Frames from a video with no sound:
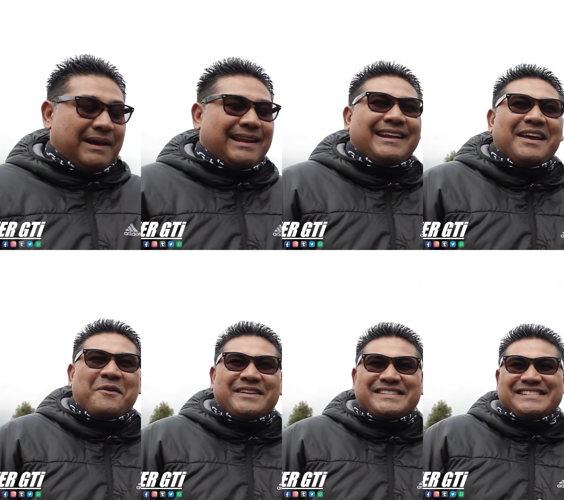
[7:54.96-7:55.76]
but I know
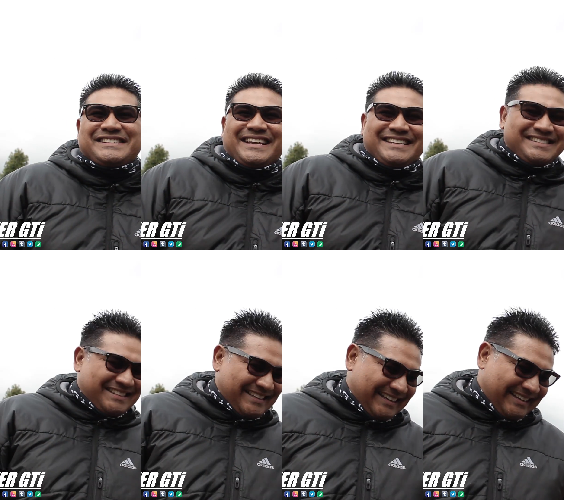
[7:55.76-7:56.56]
we just changed
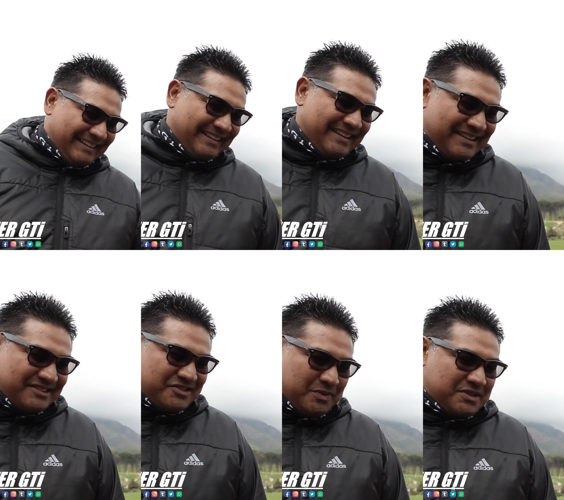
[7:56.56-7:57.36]
the
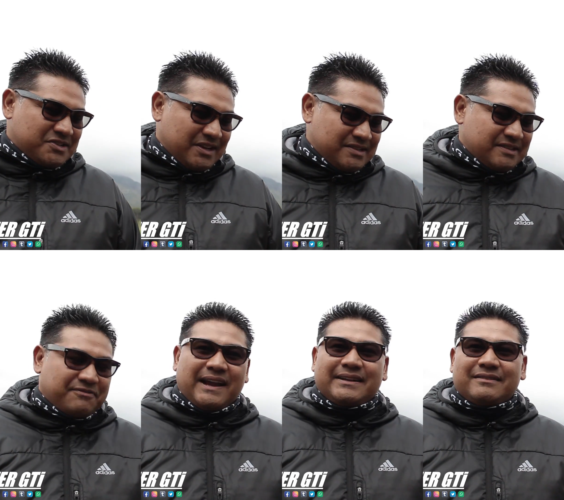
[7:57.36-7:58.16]

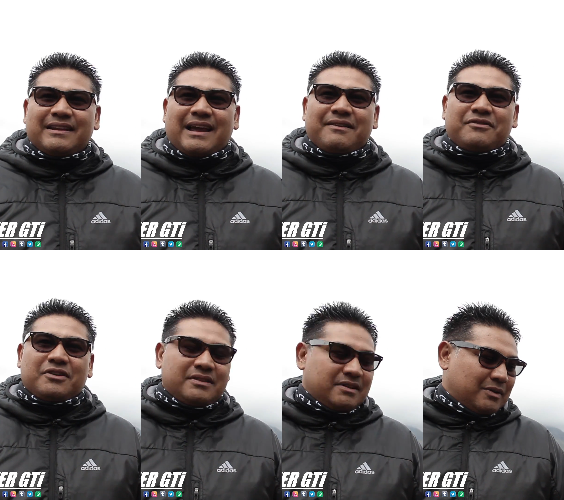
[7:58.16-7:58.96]
final drive
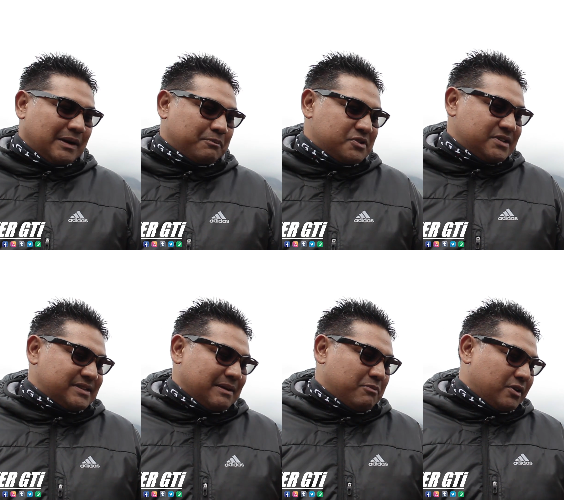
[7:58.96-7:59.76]
on the
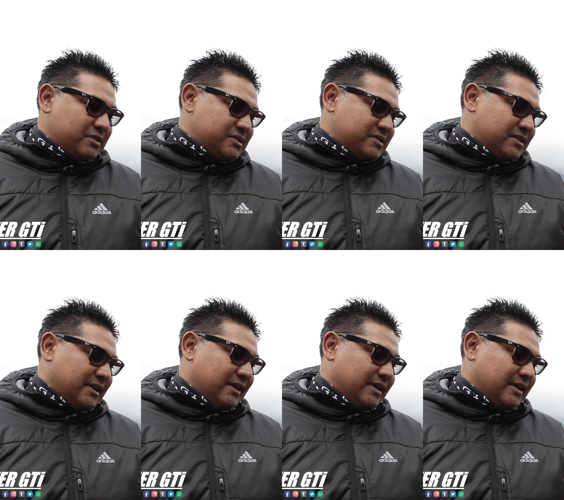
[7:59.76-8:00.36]
1.6i box.